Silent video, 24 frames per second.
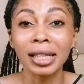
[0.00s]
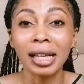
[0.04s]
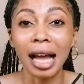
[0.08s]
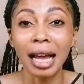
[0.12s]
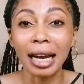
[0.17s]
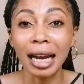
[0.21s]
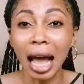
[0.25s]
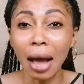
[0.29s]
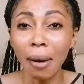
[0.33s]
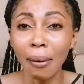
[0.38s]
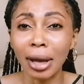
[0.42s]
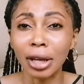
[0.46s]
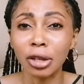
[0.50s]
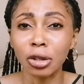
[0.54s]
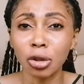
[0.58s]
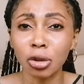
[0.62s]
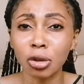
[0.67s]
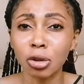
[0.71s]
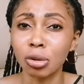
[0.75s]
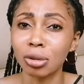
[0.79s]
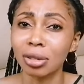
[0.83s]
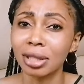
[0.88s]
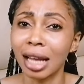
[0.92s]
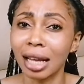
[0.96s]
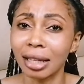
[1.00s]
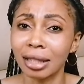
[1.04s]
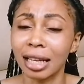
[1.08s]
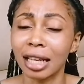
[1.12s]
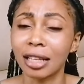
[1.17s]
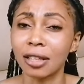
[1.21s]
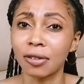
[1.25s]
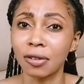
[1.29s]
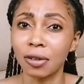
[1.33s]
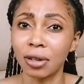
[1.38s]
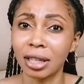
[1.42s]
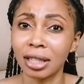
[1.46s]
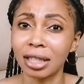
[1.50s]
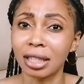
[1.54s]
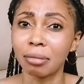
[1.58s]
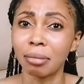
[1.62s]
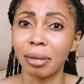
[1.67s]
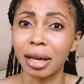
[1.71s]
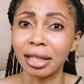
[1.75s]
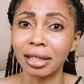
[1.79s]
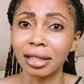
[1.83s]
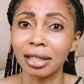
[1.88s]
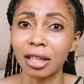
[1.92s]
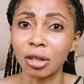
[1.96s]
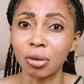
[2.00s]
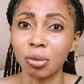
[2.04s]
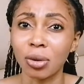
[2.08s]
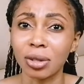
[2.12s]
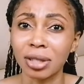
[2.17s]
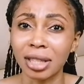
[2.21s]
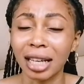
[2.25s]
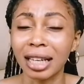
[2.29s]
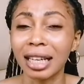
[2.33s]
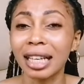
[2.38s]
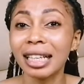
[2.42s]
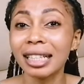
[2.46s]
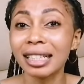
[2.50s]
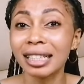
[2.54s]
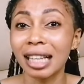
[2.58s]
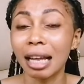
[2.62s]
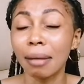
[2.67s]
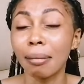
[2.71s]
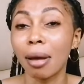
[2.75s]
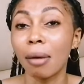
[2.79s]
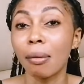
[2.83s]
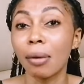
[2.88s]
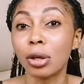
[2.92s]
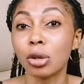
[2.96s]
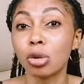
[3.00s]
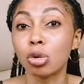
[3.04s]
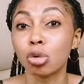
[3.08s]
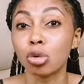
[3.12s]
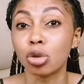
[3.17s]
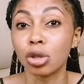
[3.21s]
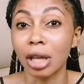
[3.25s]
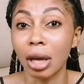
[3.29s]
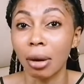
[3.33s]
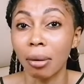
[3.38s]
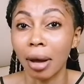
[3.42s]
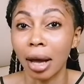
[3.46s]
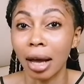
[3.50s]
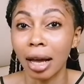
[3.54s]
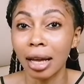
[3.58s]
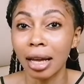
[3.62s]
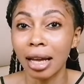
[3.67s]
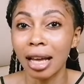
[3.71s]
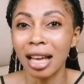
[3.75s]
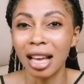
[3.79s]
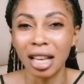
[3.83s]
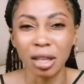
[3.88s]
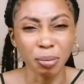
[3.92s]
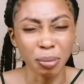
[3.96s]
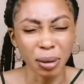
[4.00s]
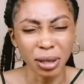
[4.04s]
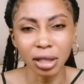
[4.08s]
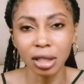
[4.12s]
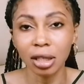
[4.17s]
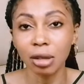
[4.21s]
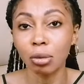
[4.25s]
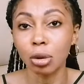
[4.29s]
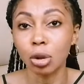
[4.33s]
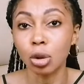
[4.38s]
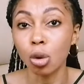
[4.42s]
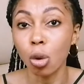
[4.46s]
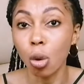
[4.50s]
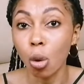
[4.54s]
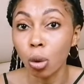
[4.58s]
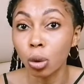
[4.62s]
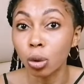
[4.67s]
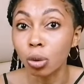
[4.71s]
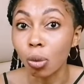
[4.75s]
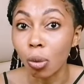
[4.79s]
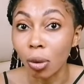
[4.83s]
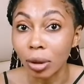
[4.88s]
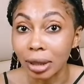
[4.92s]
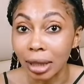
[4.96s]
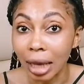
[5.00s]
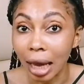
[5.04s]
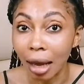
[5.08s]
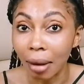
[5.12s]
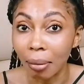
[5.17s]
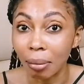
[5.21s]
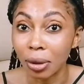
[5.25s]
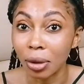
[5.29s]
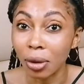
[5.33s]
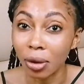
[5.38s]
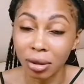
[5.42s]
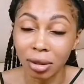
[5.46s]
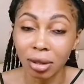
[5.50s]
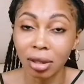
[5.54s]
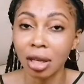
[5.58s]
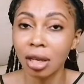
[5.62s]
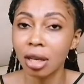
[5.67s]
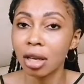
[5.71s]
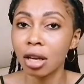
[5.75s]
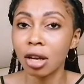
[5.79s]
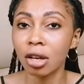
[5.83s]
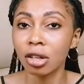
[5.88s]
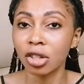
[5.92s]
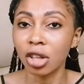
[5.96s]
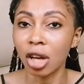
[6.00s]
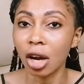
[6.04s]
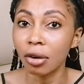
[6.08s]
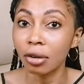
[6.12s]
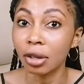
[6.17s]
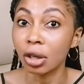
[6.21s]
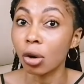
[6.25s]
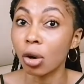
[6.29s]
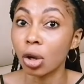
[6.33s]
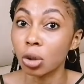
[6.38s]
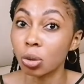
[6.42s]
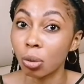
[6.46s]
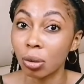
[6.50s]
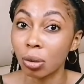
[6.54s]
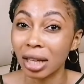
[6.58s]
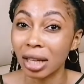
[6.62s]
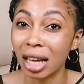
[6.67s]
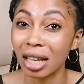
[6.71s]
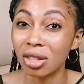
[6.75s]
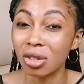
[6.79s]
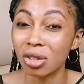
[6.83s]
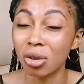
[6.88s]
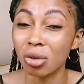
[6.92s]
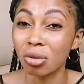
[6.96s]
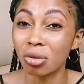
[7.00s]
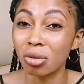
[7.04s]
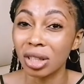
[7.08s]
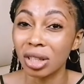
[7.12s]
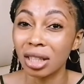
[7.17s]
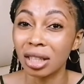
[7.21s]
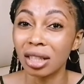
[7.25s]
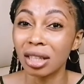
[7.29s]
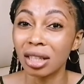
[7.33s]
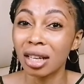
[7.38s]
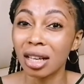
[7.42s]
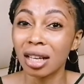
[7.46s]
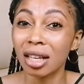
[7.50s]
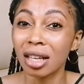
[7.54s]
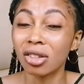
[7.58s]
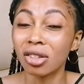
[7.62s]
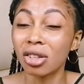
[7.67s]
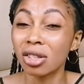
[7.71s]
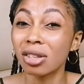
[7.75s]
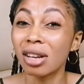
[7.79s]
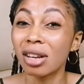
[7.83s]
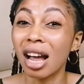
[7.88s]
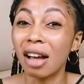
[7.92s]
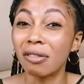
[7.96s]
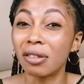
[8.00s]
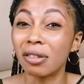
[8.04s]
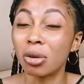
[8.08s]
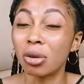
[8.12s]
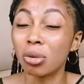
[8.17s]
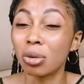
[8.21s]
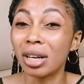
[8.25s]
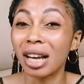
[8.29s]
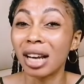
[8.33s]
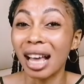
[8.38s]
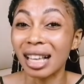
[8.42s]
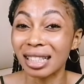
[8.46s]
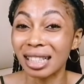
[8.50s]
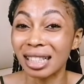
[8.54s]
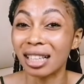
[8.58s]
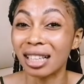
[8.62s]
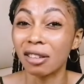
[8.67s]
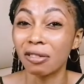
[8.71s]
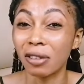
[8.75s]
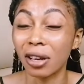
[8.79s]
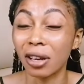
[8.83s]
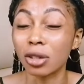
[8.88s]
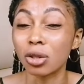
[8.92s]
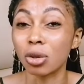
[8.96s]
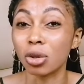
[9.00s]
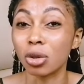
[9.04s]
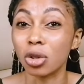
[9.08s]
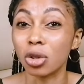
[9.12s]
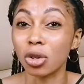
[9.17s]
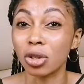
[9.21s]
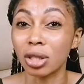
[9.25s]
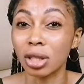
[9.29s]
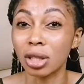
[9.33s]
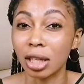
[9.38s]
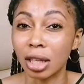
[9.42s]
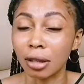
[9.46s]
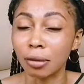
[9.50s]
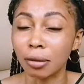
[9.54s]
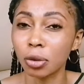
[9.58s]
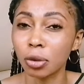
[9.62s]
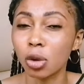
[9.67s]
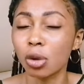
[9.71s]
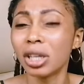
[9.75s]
And how I knew to start exfoliating my skin was that each time I went to shower, especially with cold water, because showering in hot water is not really, doesn't have a good lasting effect on your skin.